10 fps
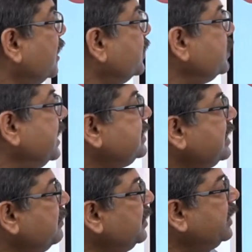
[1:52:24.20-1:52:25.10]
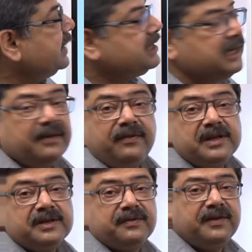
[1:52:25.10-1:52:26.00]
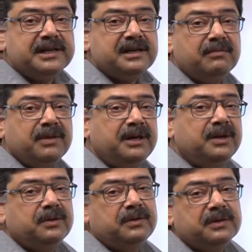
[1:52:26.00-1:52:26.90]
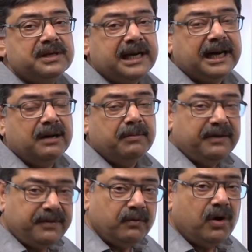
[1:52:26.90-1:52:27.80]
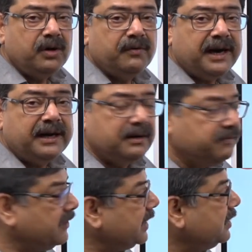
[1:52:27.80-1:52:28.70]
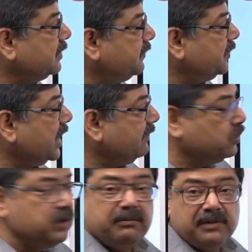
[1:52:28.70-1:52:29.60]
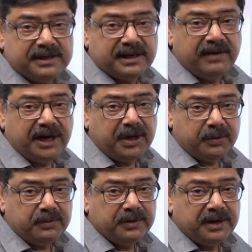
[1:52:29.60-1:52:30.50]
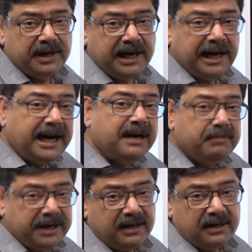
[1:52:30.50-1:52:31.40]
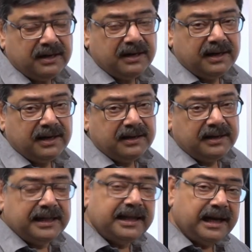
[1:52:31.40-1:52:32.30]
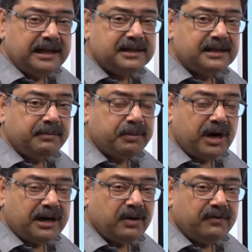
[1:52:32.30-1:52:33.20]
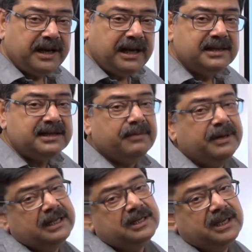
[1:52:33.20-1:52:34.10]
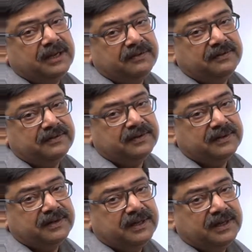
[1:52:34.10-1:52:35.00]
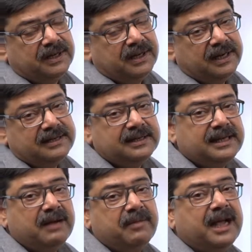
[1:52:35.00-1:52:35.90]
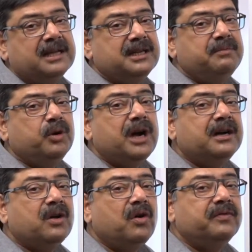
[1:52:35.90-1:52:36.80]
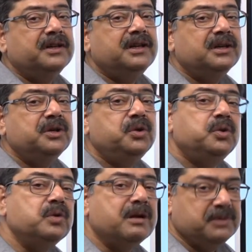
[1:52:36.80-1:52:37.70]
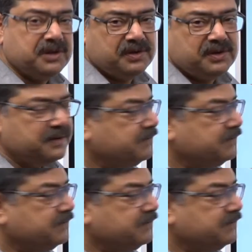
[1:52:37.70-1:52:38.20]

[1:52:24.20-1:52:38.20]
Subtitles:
So LCM into HCF is first number into second number. If you want to find if you have two numbers given to you, A and B, then the product of their LCM and HCF is the same as the product of the two numbers.